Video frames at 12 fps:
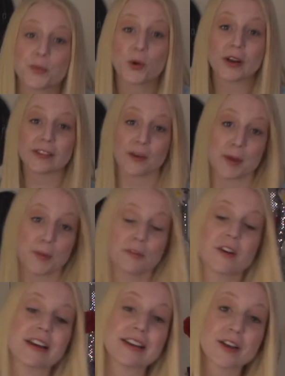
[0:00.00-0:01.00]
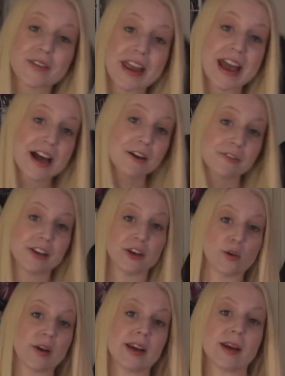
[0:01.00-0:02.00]
point that people find out they have
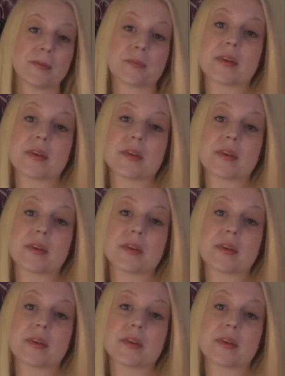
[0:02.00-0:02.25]
EOE.